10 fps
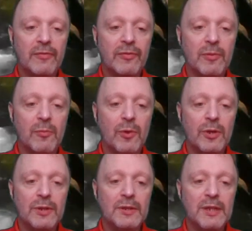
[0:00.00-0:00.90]
from
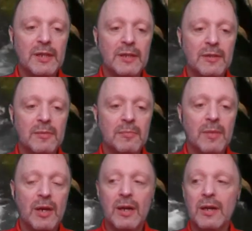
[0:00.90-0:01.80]
1 to
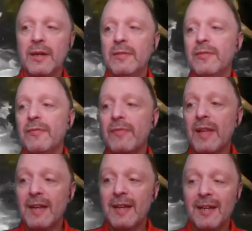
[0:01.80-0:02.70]
m of,
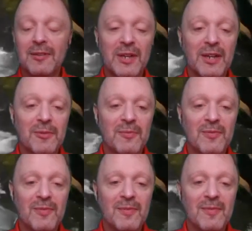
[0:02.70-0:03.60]
here we go,
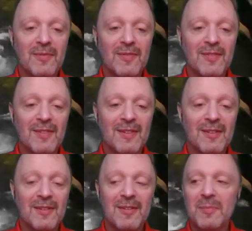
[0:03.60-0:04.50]

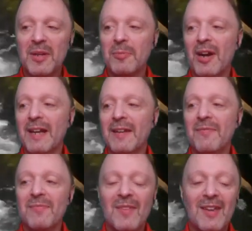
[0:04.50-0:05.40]
big bracket,
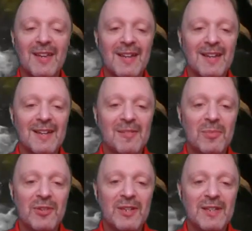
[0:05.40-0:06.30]

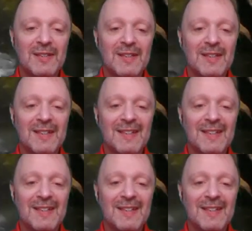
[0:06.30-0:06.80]
paren.